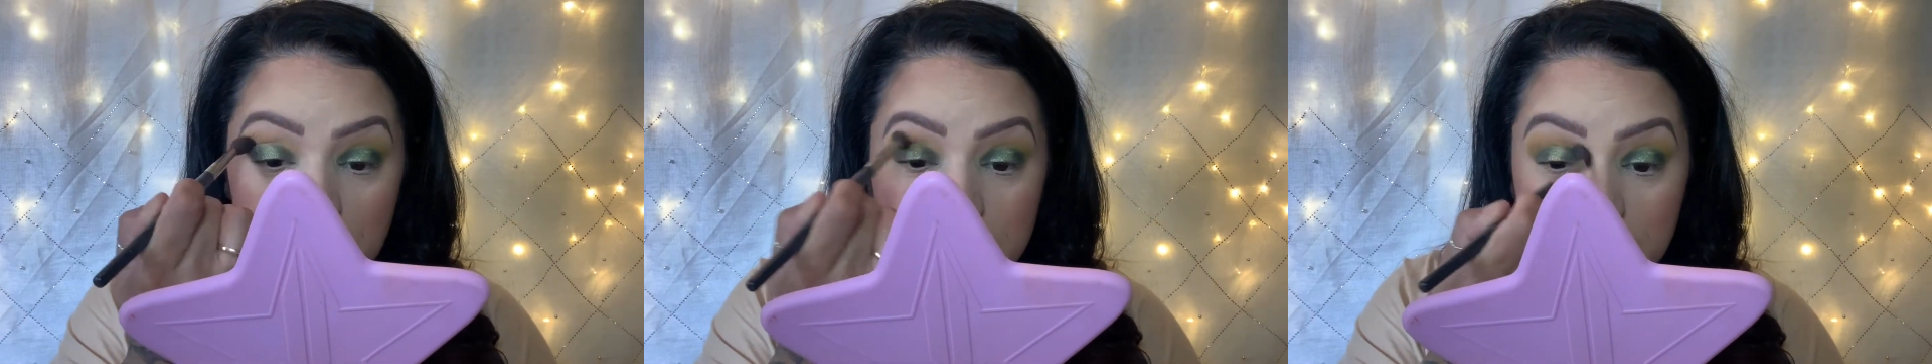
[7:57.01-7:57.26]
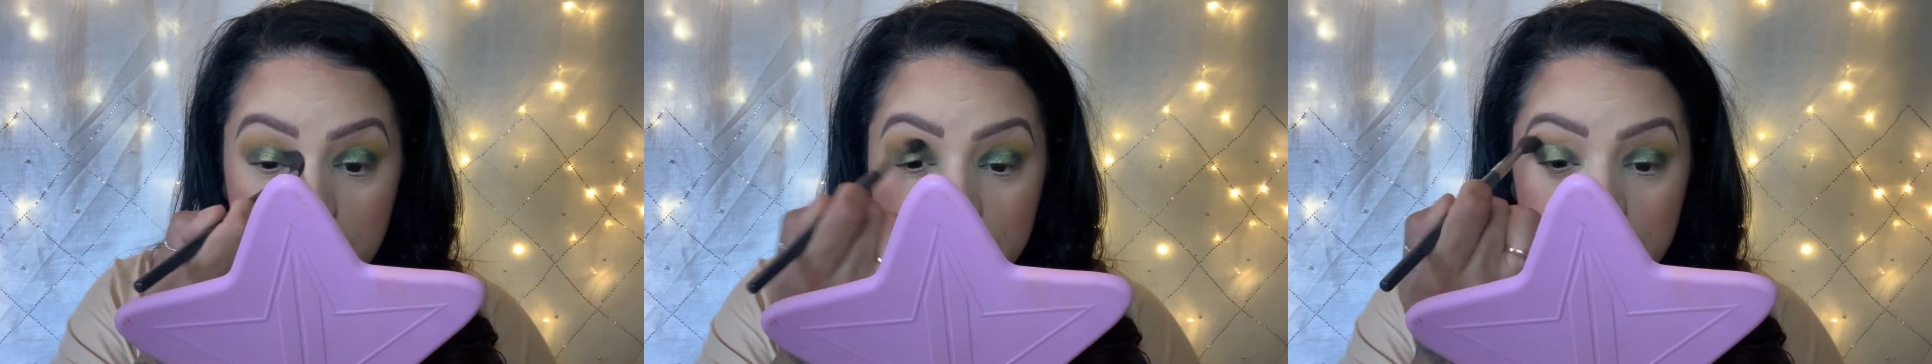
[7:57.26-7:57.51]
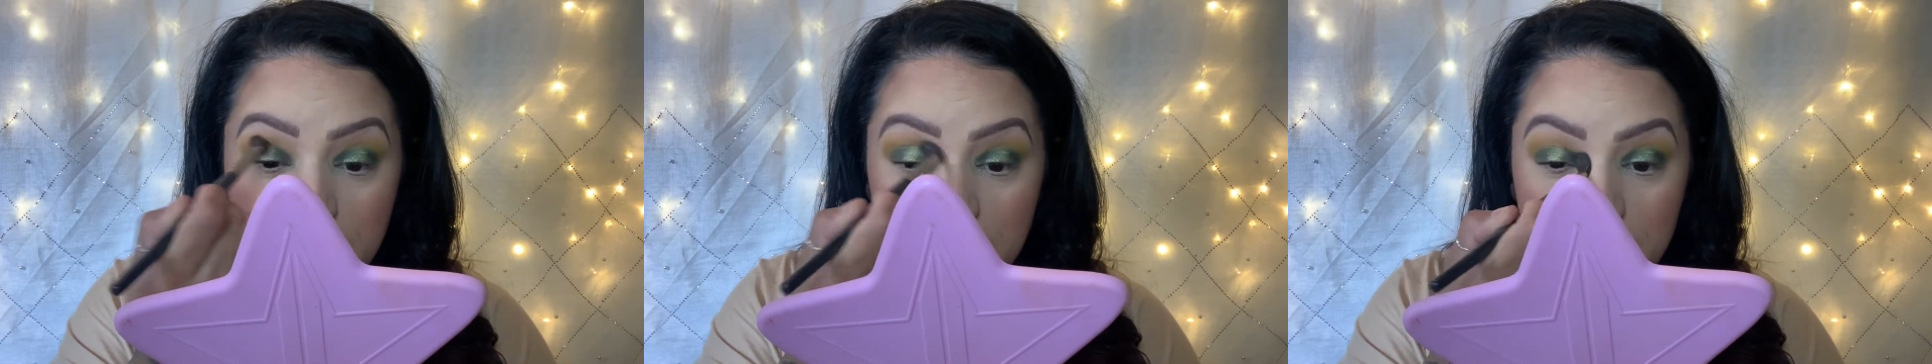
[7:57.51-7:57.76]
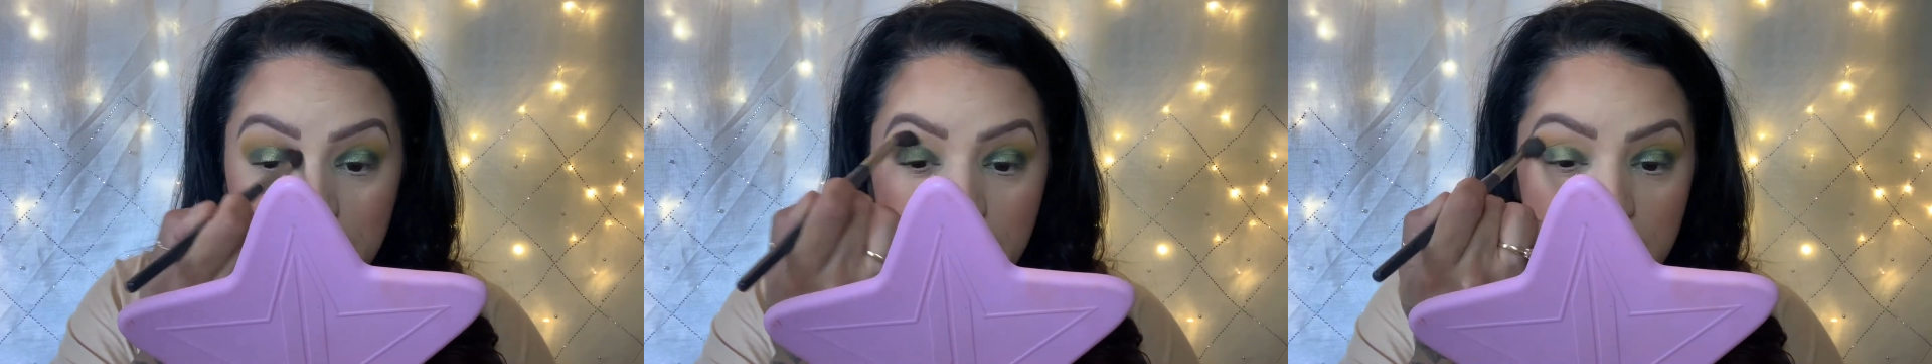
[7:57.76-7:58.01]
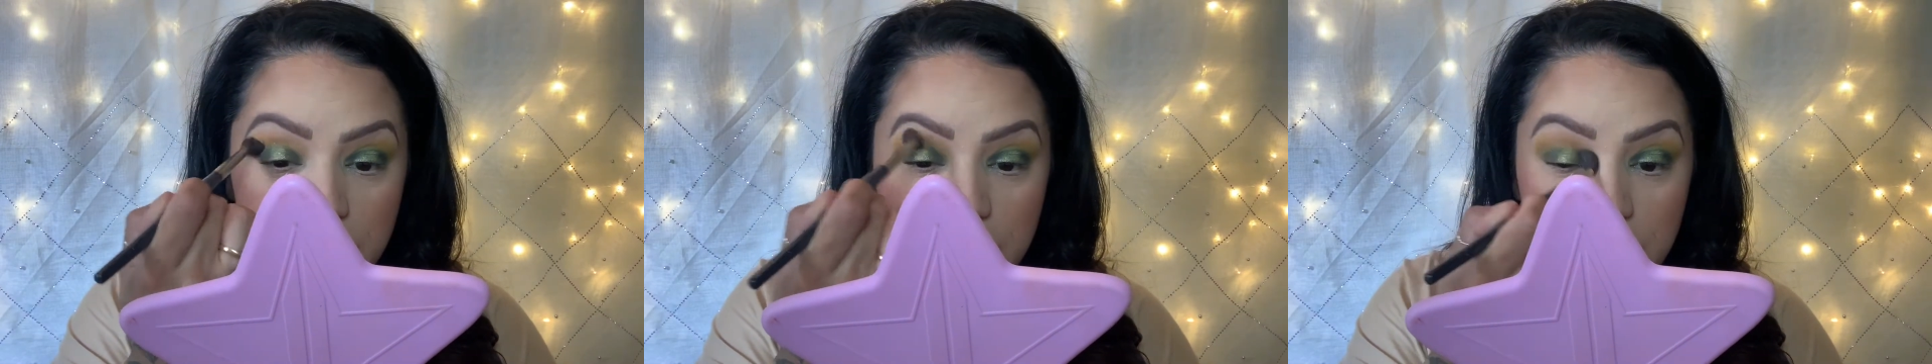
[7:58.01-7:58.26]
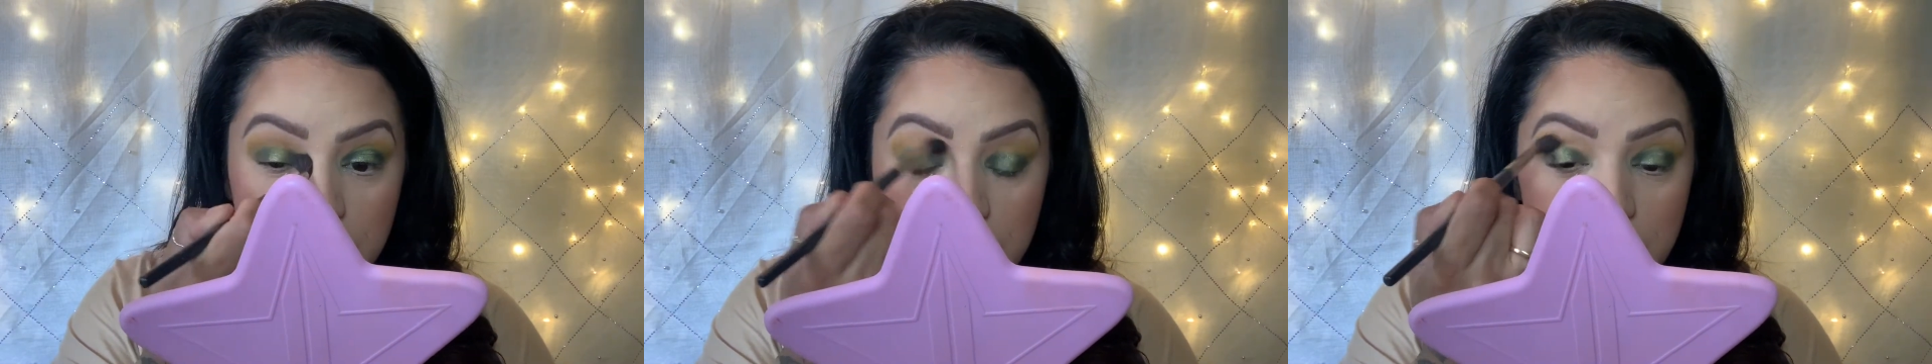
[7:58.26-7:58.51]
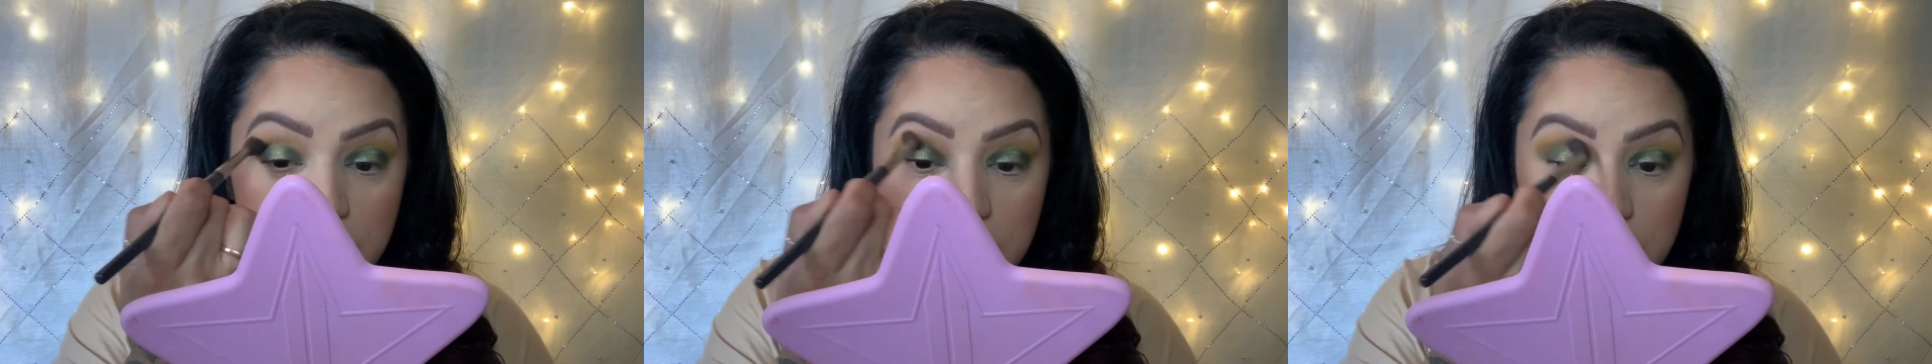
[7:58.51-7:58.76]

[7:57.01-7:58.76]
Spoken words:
soften all the edges.